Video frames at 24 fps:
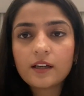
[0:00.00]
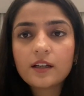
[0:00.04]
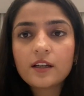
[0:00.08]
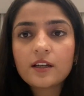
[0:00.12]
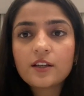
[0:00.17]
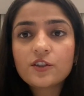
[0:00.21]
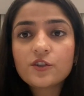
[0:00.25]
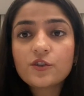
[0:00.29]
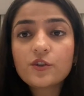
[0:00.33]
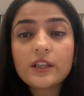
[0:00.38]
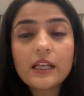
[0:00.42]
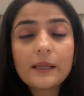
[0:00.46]

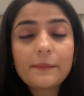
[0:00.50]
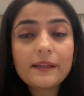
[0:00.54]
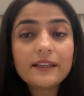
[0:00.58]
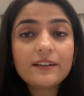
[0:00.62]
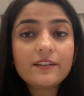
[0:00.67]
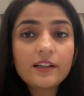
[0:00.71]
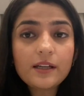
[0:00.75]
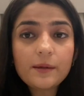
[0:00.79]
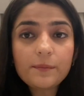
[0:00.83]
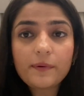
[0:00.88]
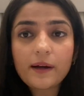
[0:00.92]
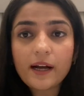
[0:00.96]
So there'll be
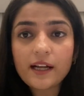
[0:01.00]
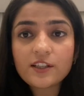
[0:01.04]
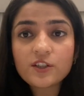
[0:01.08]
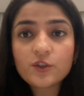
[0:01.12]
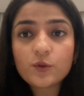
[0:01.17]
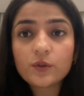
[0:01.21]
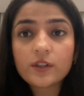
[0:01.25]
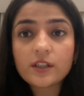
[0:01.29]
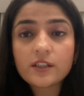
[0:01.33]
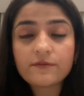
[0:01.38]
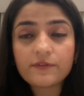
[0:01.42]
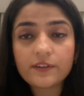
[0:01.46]
three parts
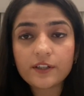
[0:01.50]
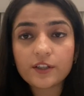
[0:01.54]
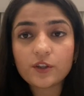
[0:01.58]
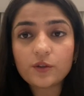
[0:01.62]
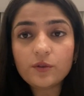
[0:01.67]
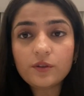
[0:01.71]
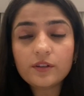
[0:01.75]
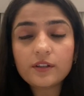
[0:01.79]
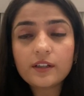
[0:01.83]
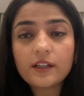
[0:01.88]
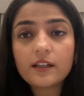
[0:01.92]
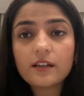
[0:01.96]
to this
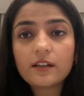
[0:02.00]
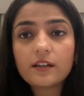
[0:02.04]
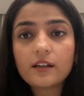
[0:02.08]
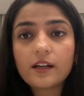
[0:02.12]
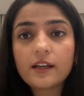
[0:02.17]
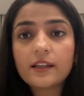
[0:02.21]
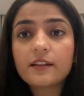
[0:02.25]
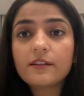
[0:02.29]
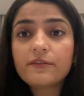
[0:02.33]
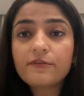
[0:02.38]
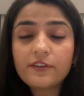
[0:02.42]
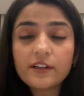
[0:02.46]
video.
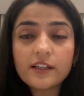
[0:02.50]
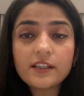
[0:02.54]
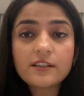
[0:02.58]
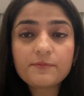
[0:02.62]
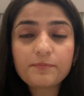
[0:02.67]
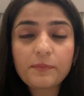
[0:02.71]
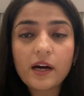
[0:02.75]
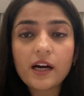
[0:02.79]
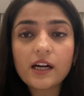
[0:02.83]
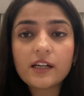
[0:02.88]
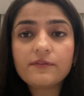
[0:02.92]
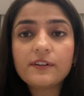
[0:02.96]
In the
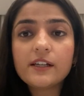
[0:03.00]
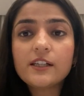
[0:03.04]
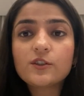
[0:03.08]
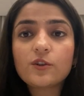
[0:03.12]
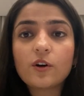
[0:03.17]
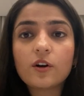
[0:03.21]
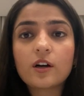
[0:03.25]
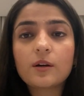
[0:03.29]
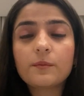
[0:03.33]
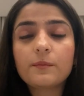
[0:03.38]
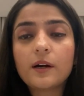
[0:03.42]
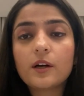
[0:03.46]
first part, we'll
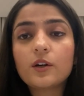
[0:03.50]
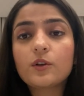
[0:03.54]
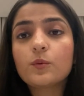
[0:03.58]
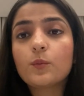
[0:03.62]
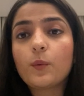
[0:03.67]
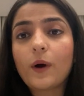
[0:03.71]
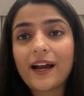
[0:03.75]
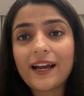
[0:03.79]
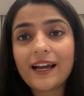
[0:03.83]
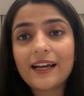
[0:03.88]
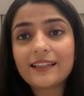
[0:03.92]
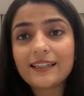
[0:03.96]
talk about
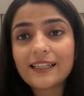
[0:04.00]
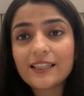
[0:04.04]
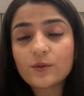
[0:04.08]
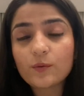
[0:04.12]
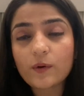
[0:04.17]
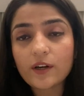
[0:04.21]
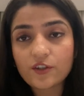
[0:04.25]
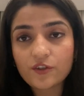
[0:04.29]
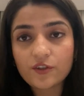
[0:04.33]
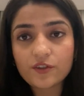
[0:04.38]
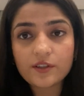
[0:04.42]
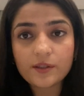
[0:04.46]
why are these
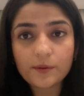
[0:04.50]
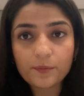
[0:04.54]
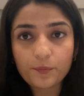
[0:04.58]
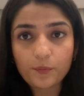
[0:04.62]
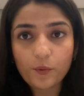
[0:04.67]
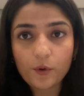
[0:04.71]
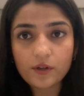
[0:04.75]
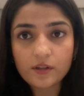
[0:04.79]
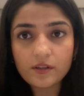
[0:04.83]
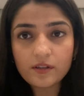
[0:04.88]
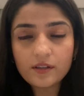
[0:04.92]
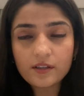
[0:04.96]
questions
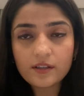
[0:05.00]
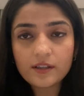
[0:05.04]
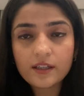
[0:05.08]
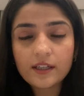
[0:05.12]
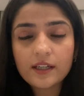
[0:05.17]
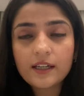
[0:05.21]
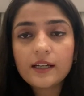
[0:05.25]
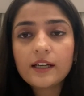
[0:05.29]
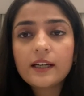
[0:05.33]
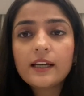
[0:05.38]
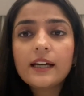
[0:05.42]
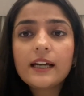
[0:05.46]
important.
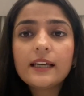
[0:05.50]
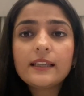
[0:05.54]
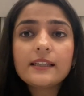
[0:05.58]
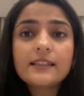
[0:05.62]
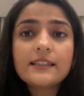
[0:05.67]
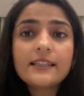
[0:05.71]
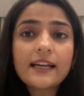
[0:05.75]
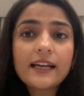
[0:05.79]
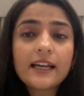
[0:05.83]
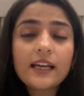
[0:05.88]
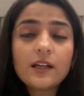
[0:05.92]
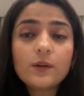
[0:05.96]
In the
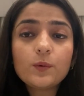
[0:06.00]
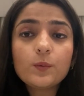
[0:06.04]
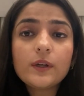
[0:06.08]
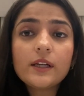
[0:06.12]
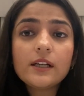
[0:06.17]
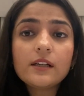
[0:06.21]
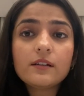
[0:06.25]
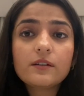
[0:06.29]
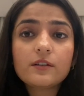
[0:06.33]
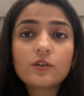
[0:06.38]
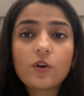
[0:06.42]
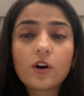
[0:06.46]
second,
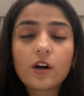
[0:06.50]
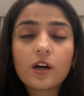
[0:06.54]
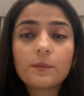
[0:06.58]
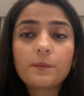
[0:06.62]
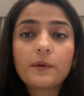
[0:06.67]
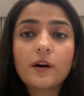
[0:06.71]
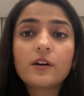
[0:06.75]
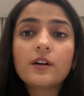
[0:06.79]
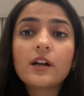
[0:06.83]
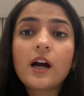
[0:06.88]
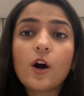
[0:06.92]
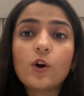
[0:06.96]
we'll talk
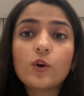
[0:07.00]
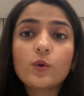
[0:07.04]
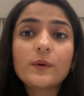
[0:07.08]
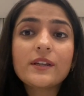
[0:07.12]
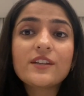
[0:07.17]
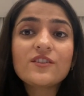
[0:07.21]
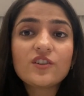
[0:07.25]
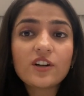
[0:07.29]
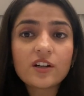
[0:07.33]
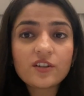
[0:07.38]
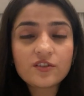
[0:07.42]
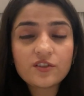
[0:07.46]
about how do we
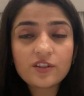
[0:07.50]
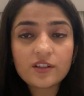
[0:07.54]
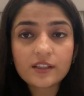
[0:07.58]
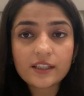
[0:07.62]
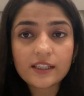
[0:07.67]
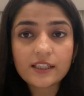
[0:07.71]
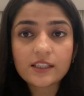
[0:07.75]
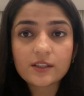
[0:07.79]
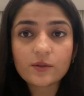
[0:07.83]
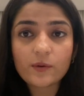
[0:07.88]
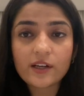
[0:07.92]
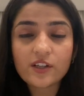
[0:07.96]
structure
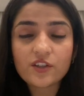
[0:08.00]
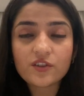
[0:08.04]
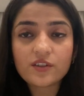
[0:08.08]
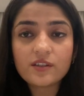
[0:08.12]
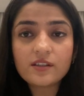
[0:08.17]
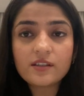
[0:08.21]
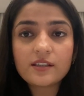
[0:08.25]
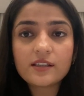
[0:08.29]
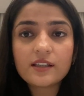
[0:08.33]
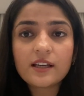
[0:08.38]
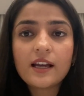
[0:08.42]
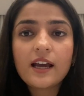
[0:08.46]
these
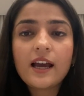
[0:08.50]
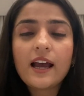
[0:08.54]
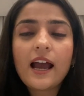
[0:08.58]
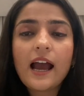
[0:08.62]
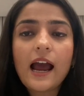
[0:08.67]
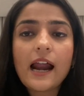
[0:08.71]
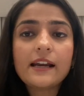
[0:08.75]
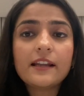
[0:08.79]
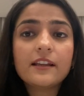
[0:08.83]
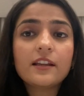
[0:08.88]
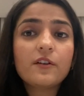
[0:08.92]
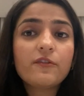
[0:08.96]
questions.
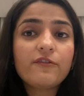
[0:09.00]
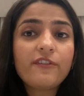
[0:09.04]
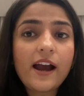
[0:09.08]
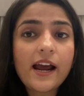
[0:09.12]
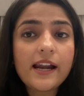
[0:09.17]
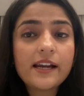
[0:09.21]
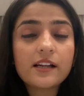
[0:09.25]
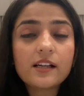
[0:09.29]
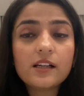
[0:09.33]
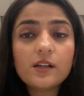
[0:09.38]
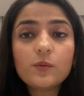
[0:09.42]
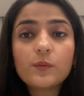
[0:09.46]
And in the
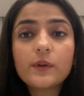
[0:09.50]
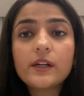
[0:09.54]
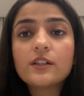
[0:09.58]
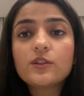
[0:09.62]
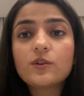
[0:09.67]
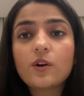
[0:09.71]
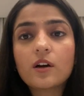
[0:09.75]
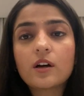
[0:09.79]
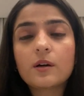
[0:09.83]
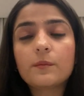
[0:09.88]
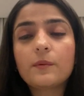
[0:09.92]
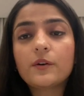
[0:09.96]
final, we'll
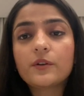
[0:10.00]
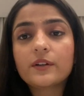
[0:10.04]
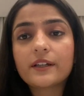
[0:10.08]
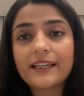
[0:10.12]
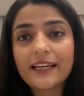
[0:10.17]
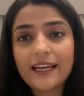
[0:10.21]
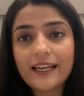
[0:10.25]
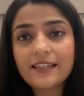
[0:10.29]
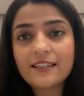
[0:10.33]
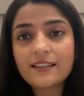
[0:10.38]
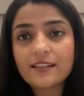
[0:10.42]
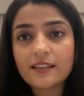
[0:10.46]
talk about a
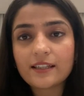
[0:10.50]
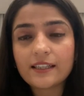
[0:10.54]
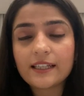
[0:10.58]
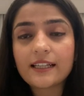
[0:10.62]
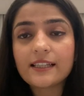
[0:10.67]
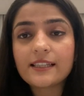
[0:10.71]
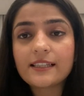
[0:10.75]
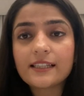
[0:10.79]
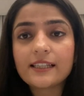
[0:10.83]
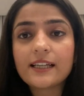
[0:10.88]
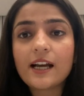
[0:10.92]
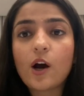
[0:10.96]
case study
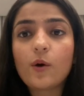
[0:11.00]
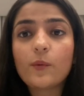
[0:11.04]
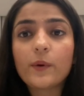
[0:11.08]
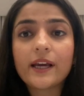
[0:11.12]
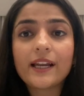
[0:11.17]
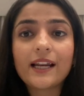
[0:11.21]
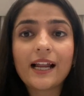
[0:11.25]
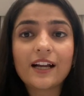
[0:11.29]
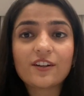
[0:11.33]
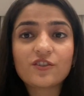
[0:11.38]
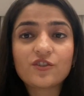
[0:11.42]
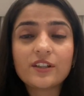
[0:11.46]
and see how we
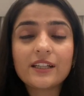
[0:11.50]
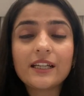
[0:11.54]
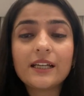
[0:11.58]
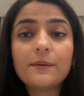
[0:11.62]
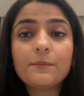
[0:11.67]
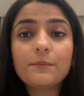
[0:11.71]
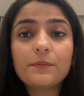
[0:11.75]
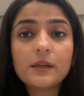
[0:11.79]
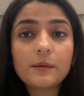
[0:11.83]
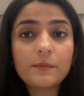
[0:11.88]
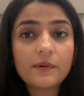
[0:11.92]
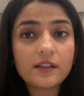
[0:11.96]
can actually
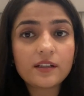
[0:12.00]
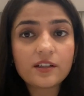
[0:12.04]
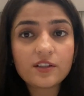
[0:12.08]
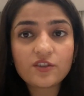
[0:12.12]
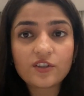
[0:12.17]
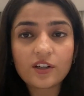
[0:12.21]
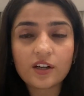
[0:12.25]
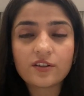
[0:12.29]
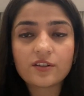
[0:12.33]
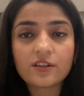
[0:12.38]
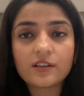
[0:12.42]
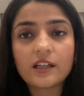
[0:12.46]
implement the
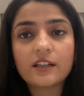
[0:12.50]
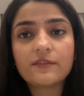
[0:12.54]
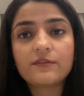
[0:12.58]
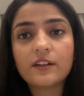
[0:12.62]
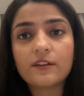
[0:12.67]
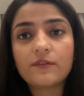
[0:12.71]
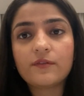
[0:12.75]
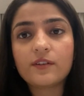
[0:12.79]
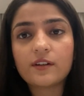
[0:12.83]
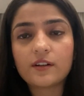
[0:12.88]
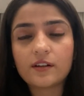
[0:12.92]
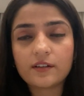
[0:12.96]
structure that we
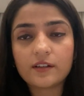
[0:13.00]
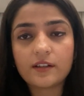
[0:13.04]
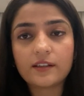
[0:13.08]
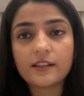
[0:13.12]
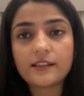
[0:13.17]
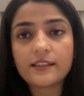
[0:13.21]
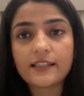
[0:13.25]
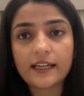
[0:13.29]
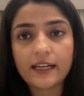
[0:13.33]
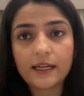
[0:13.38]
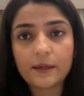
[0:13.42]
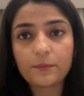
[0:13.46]
have learned in
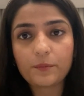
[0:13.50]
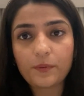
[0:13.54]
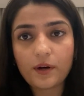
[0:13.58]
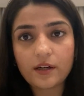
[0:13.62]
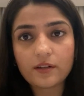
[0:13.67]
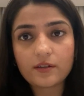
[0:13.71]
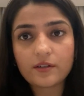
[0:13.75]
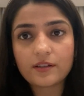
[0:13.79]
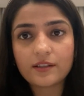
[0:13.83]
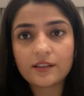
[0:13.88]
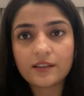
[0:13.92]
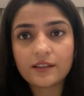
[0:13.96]
the second part.